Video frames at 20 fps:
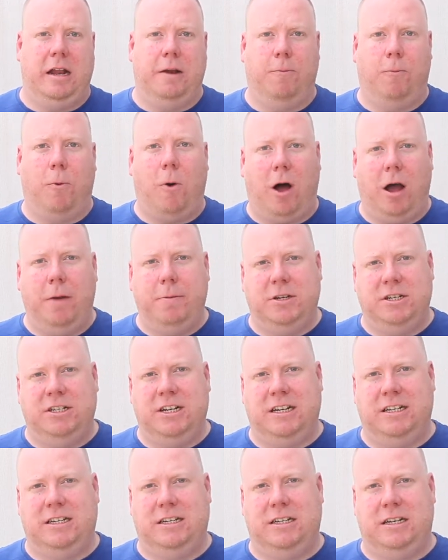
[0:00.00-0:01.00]
What I would
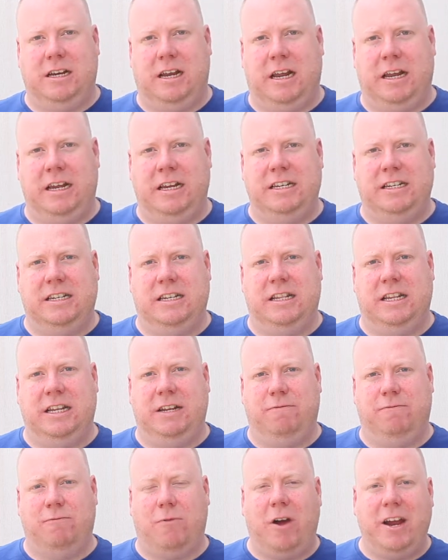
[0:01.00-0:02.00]
suggest is
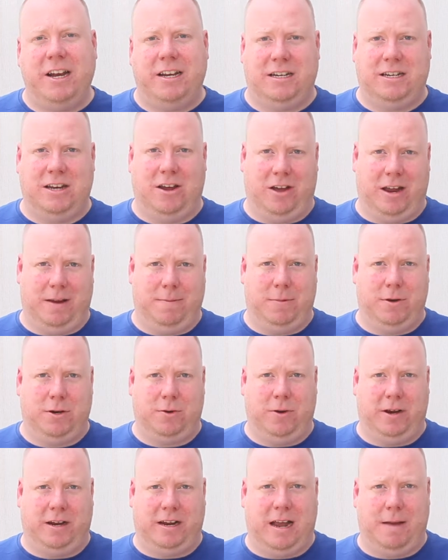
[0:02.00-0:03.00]
the right time to
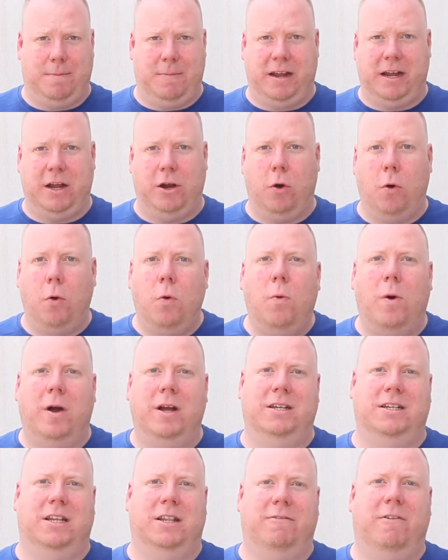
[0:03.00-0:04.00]
quit gambling, and
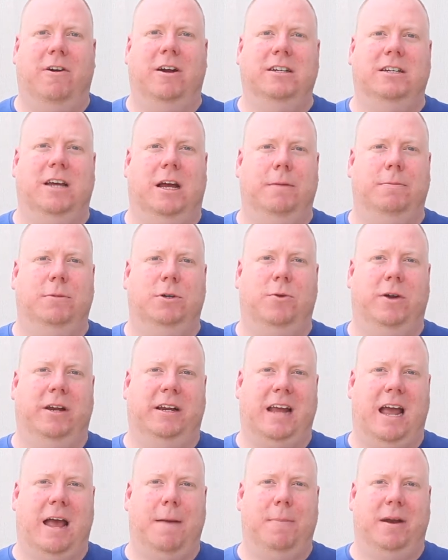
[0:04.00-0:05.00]
always the right time to
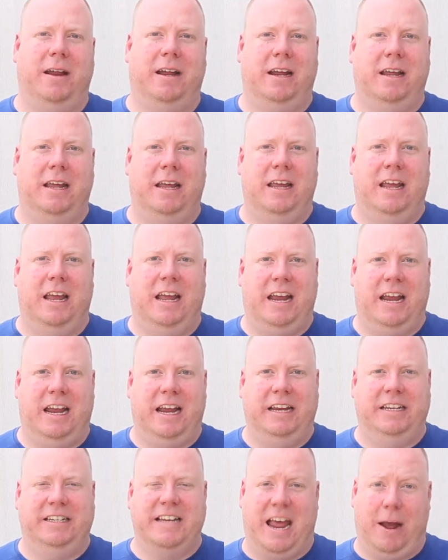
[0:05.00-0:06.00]
quit gambling
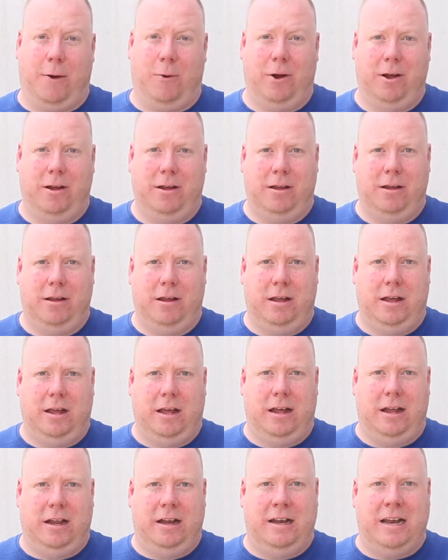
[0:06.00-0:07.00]
is now.
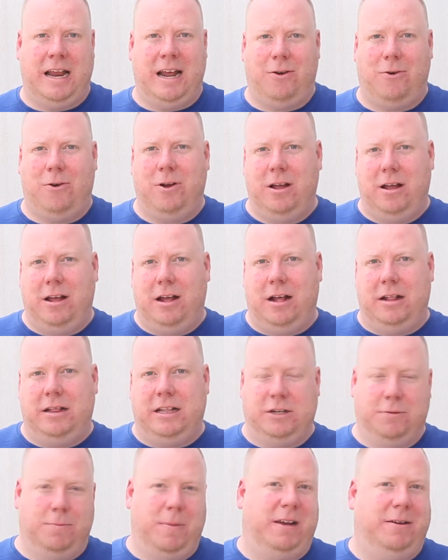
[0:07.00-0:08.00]
Now,
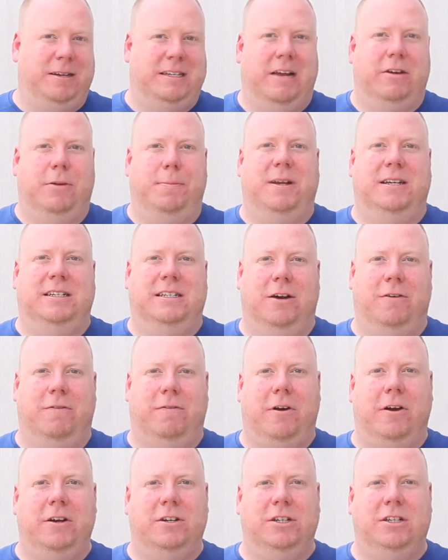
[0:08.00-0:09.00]
this will make you sound a bit
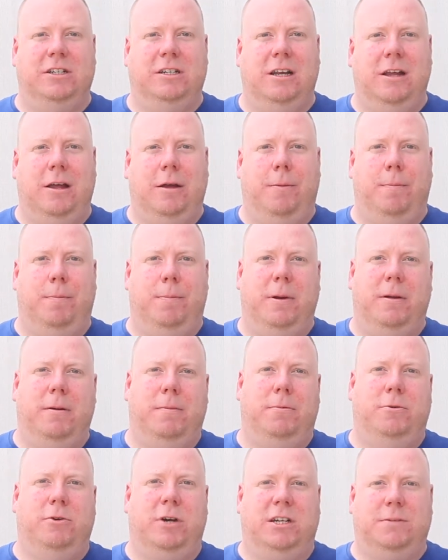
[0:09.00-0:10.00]
self righteous,
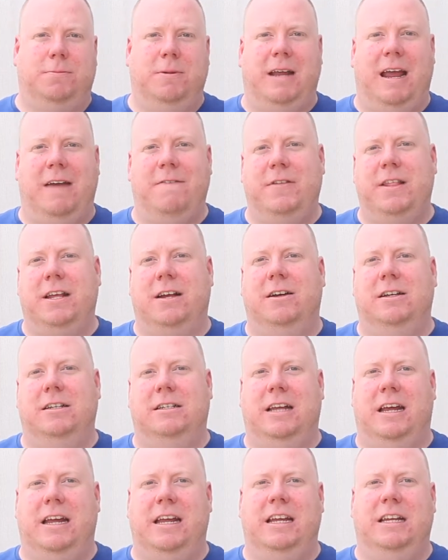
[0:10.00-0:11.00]
but trust me, everything I
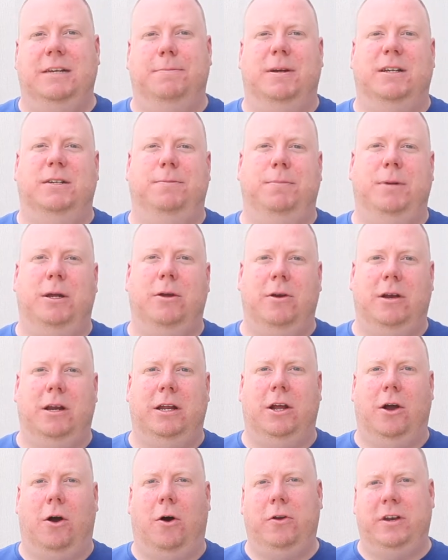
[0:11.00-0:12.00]
say is based
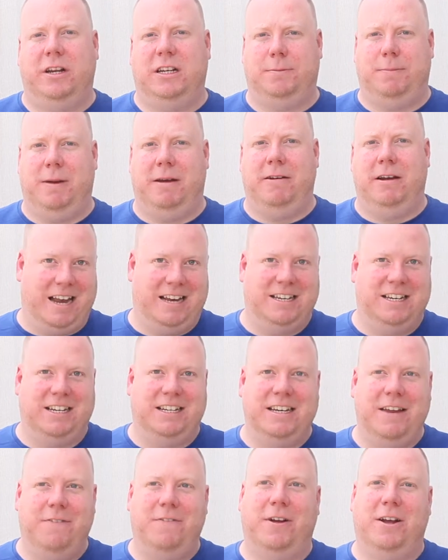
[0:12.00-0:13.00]
purely on experience and a
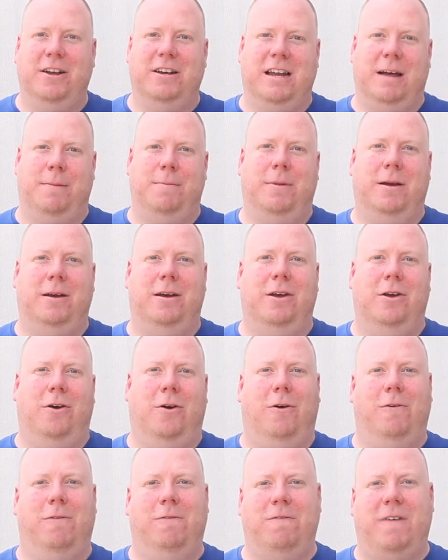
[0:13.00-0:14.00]
significant number
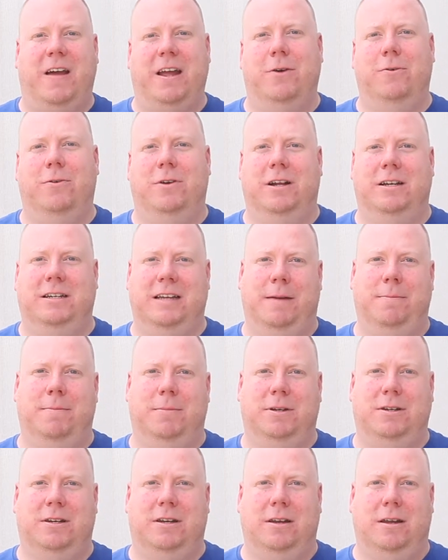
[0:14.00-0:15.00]
of failed
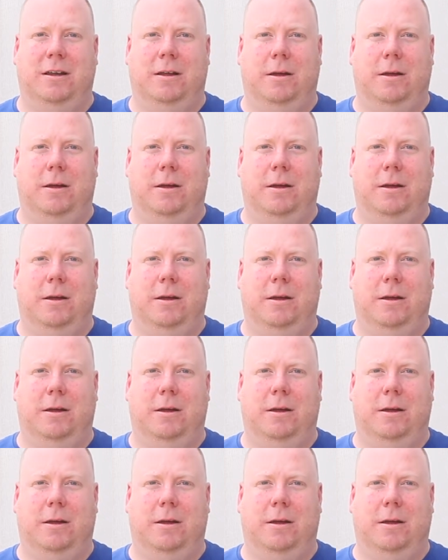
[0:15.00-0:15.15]
attempts